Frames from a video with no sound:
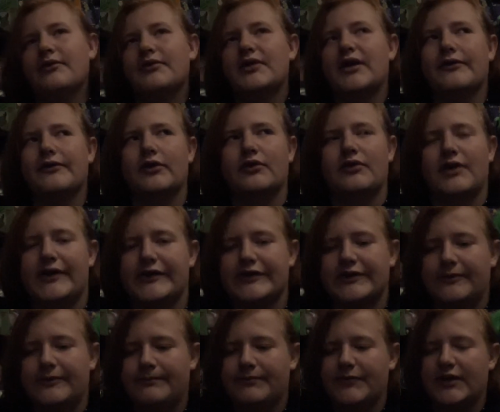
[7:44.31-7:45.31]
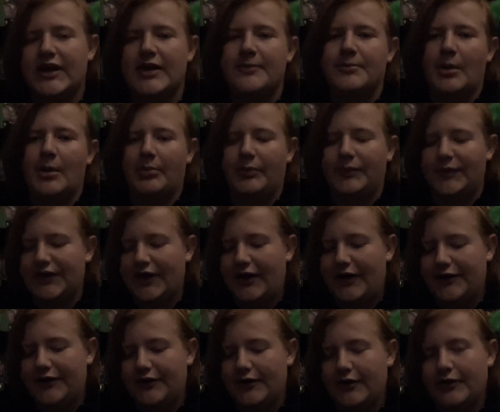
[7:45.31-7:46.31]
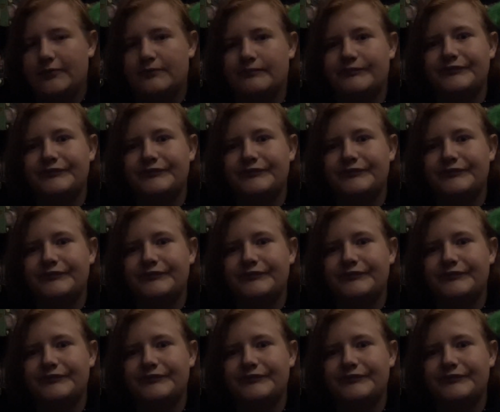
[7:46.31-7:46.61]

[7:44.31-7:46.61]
nothing crazy. The kid probably died though.